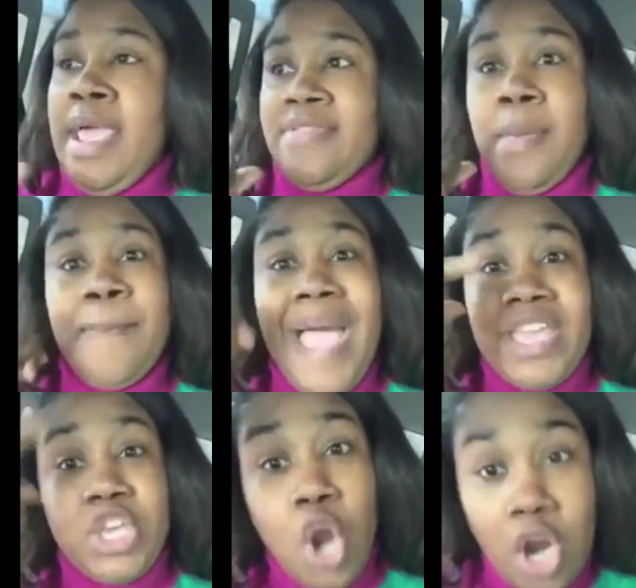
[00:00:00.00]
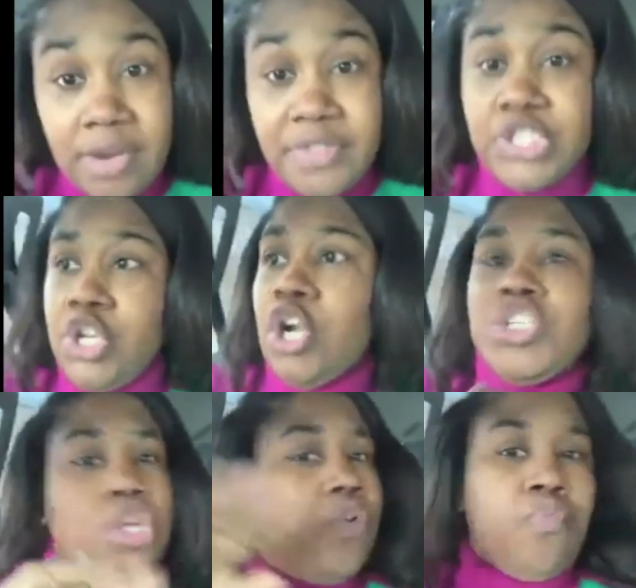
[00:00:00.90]
In the backyard of the
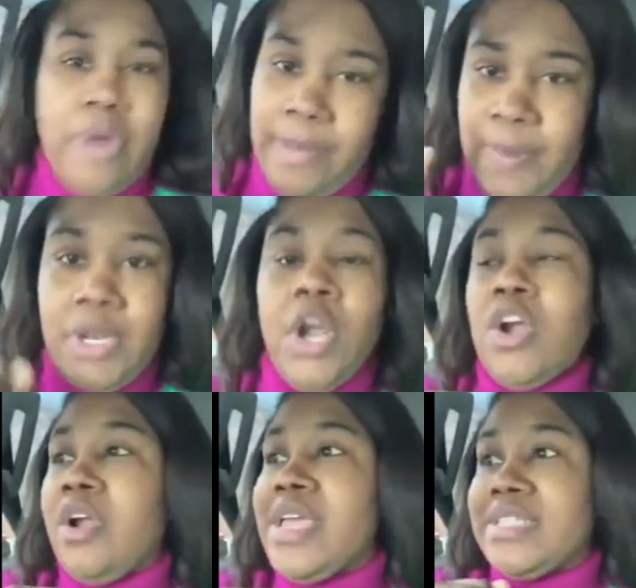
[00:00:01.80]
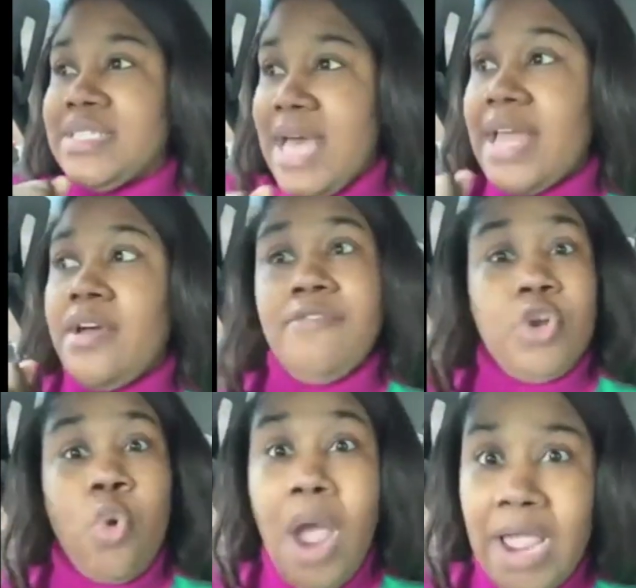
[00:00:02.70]
church, raping her. Inside of
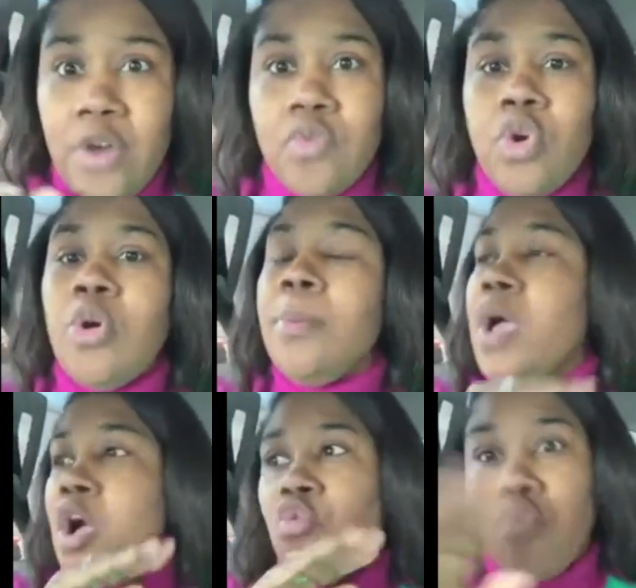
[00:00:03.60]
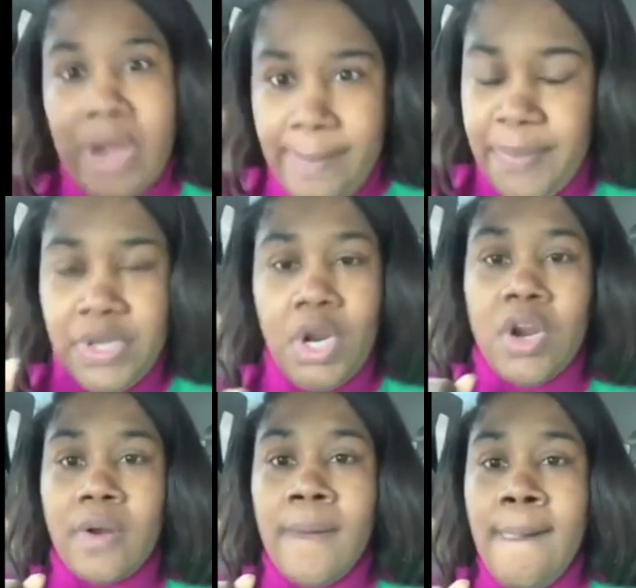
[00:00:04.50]
the choir room, raping
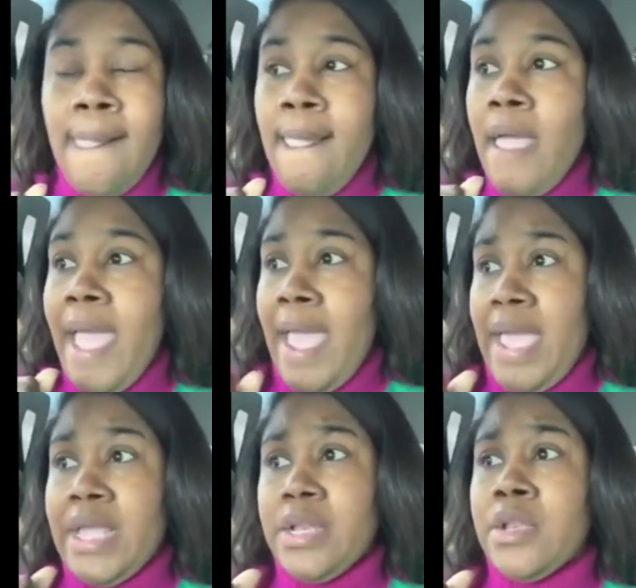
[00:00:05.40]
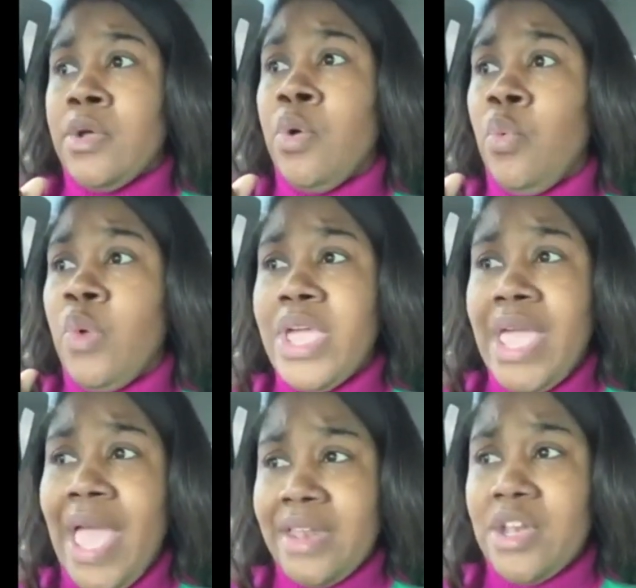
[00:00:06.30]
her. And we
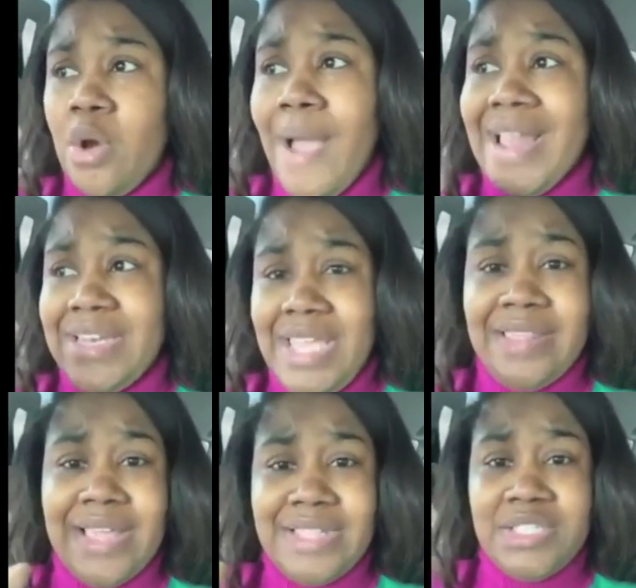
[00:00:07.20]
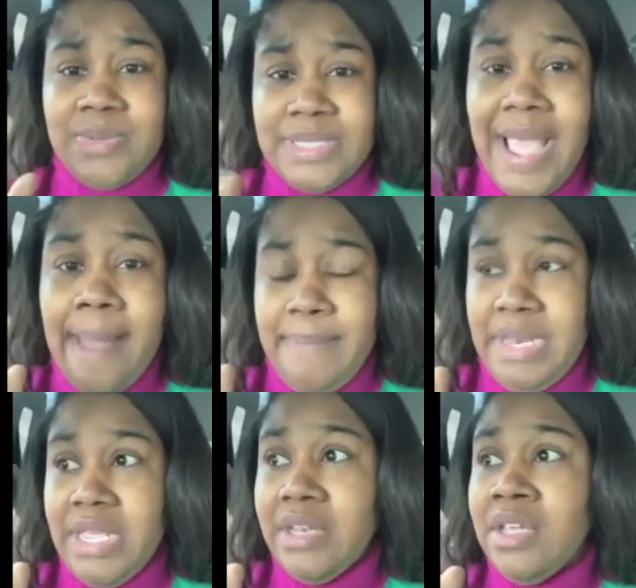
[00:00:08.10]
had no idea that this was
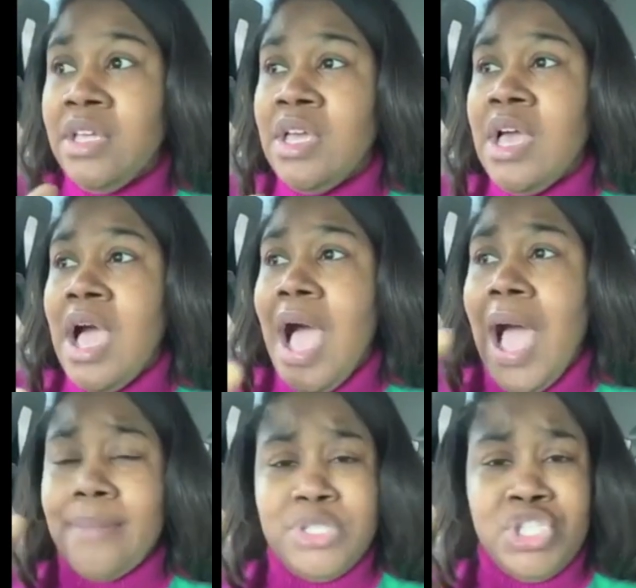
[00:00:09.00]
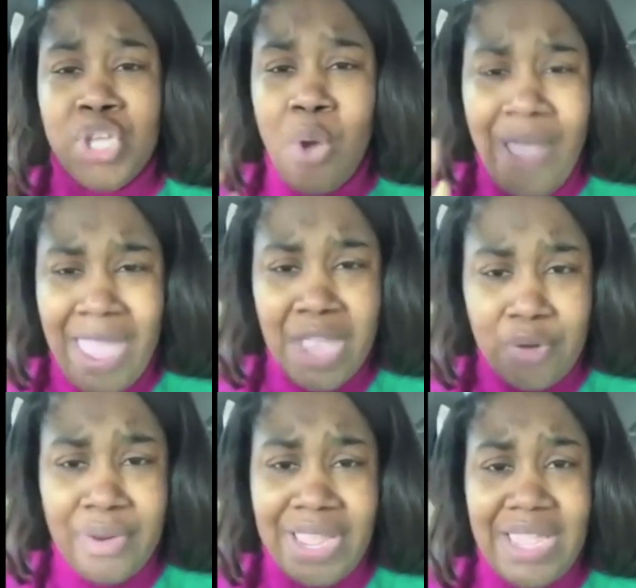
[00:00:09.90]
happening. I'm so
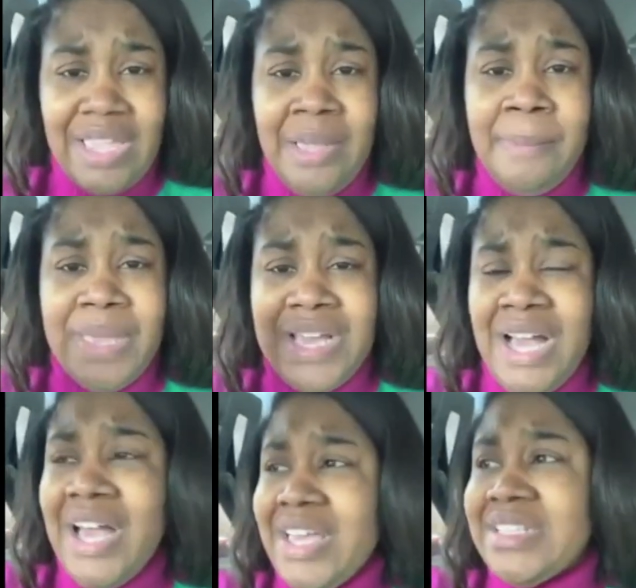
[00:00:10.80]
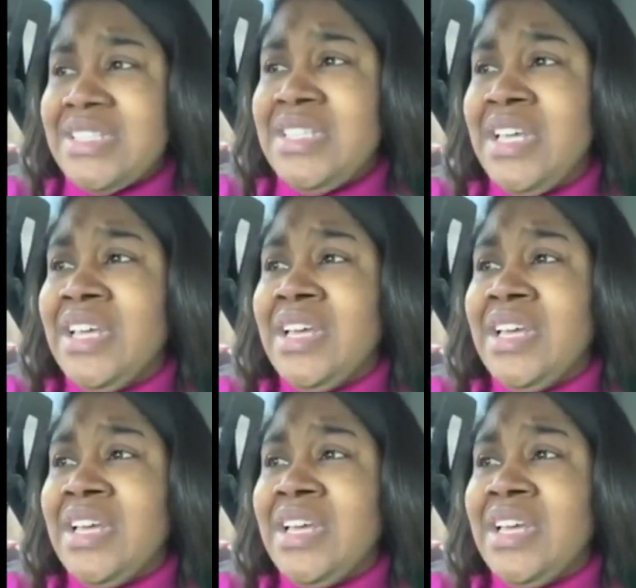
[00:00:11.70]
angry because